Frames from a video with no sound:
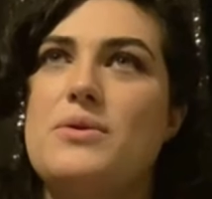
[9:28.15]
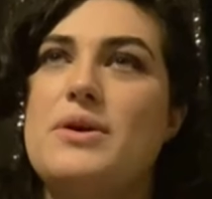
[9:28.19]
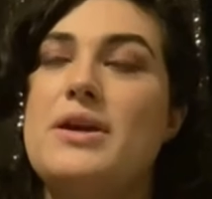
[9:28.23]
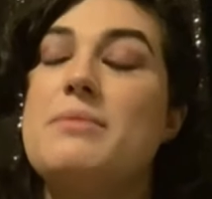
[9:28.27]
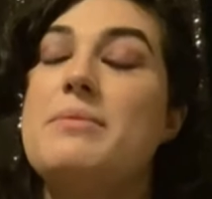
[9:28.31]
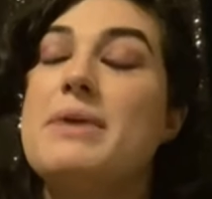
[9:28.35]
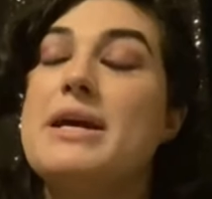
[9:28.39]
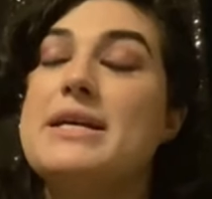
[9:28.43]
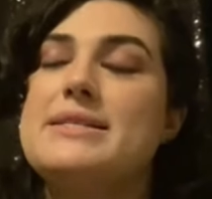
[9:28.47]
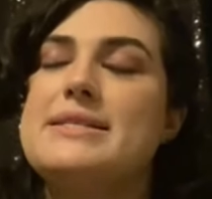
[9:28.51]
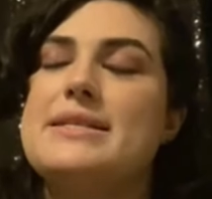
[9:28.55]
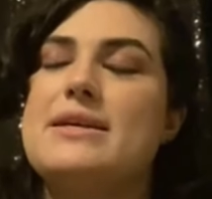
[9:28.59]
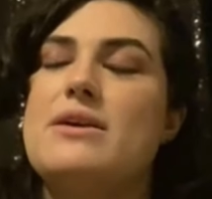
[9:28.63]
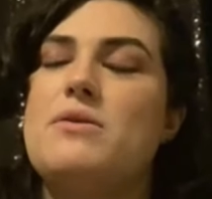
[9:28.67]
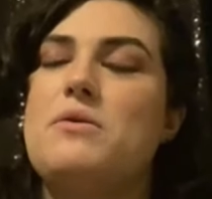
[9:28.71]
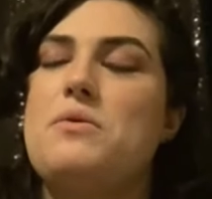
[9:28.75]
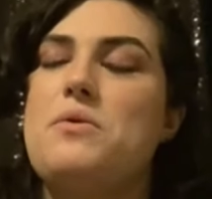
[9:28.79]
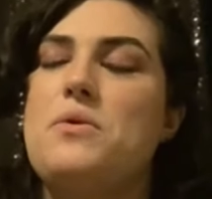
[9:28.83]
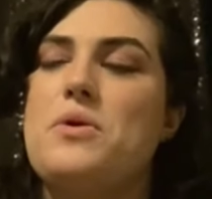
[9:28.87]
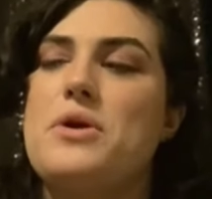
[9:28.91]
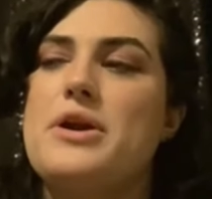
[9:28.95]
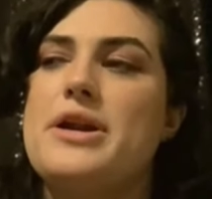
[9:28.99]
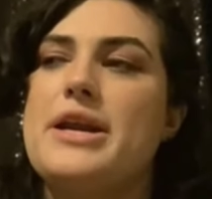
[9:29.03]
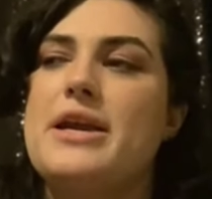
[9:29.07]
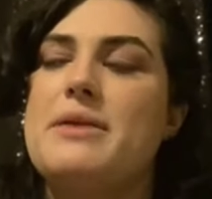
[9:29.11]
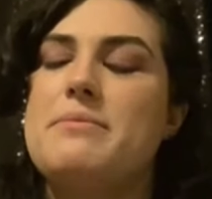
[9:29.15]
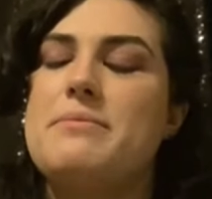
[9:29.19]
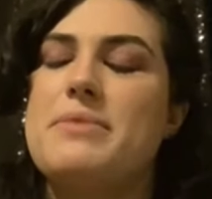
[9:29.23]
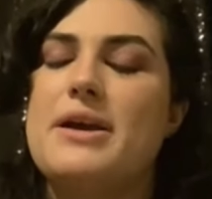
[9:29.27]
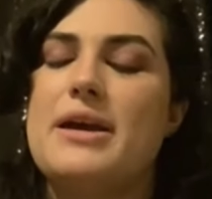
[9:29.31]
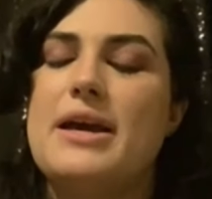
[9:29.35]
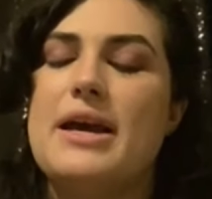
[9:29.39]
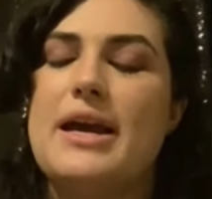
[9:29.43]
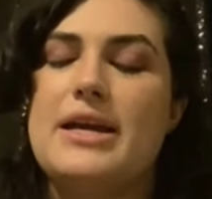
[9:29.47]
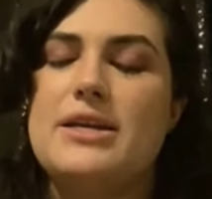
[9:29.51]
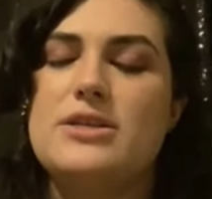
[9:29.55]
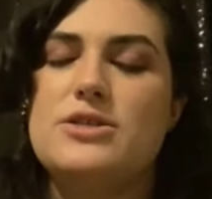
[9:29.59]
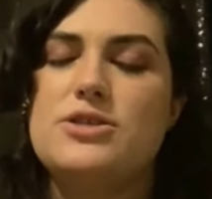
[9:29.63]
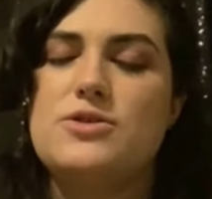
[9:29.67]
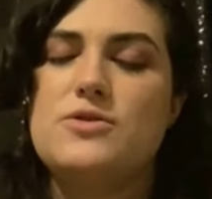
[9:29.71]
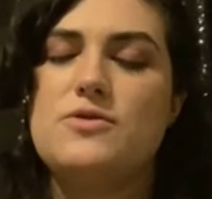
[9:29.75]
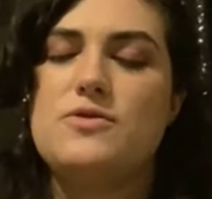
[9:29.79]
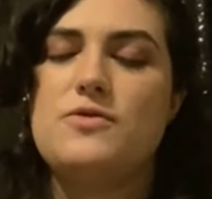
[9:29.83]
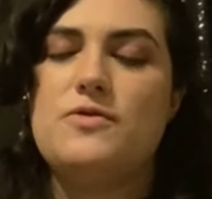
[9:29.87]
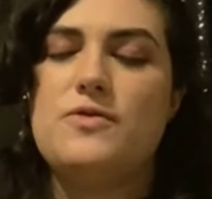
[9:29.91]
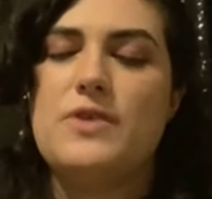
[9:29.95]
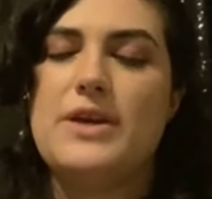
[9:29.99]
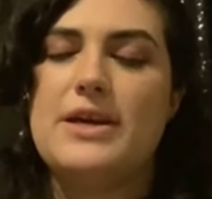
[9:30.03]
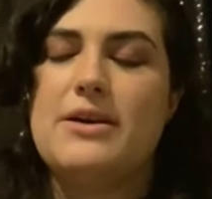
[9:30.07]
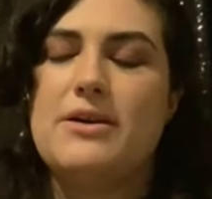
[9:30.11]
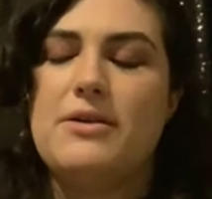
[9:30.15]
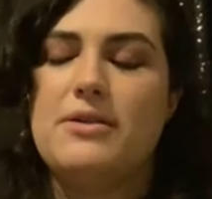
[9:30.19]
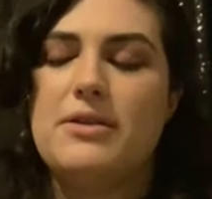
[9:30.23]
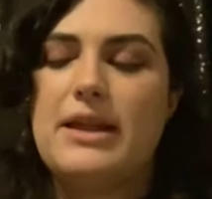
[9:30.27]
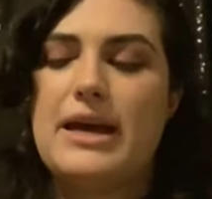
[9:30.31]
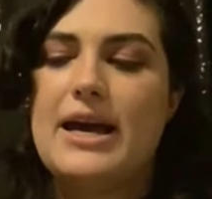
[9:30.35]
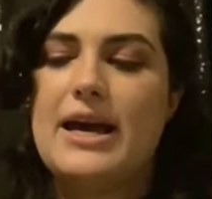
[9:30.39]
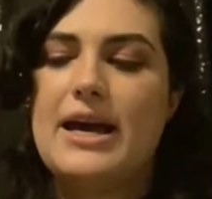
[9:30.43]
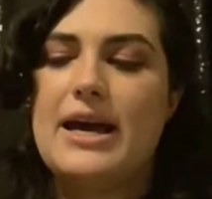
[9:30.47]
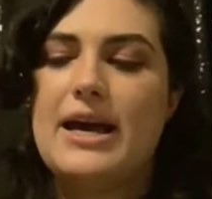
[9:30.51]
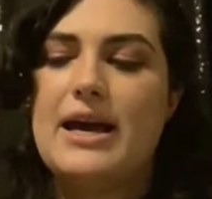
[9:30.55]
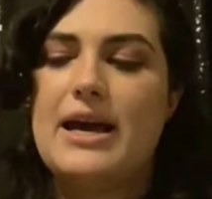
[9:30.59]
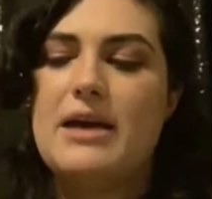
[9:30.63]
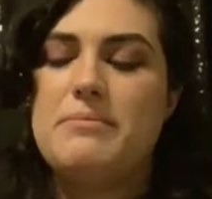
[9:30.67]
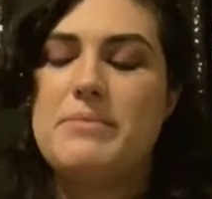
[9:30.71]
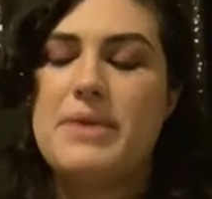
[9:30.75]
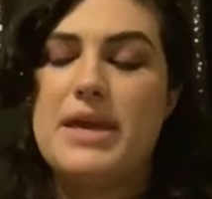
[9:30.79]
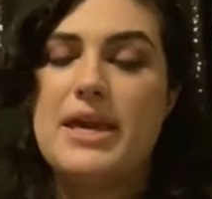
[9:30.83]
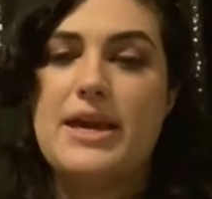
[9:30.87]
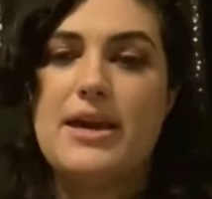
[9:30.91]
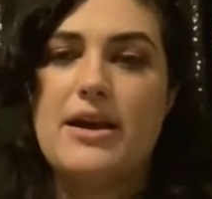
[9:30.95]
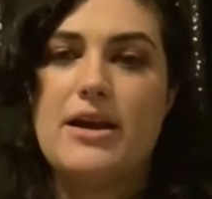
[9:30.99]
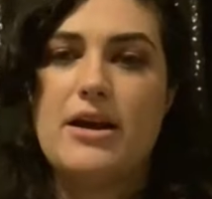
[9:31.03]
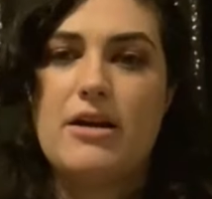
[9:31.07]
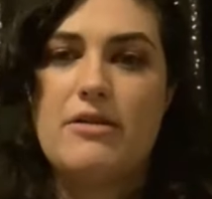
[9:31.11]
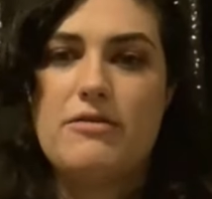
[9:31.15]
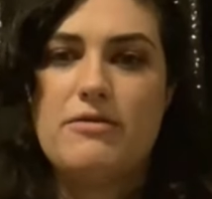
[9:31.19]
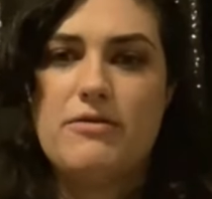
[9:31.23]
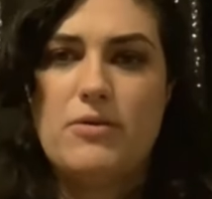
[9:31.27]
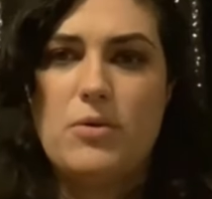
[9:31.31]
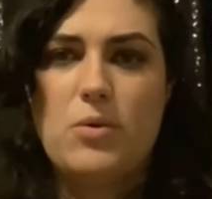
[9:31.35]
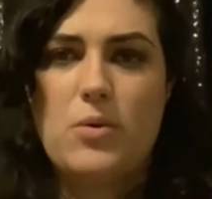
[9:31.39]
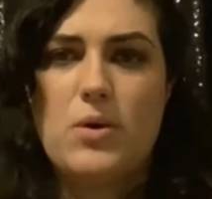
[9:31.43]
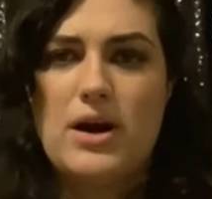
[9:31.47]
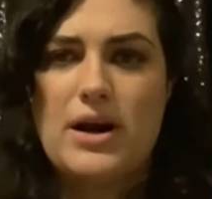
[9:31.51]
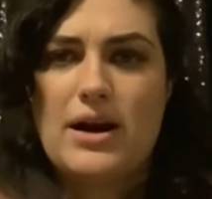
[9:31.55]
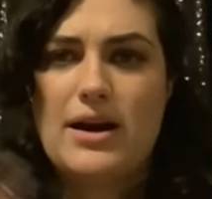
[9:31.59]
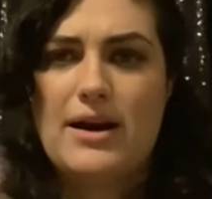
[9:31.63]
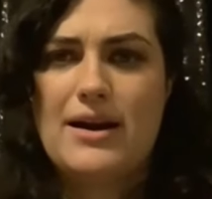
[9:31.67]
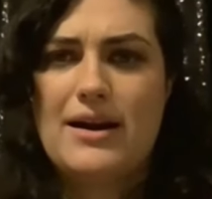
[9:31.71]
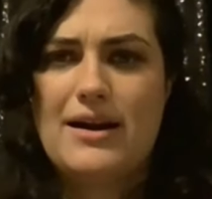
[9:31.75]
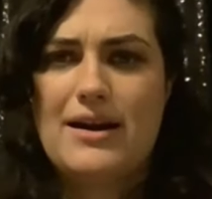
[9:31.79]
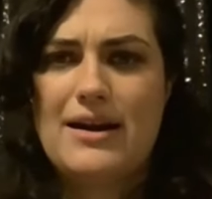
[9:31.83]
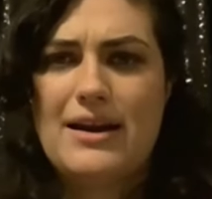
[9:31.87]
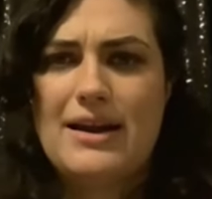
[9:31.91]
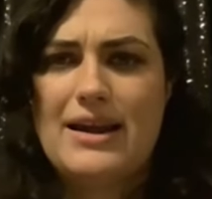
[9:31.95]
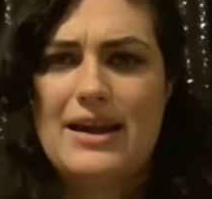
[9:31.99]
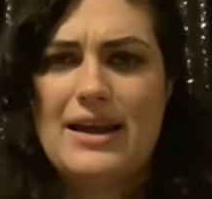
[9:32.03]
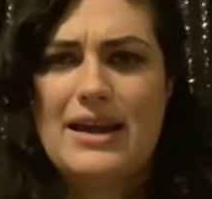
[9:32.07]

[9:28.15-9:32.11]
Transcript: it might sound corny, but I do feel like I'm here for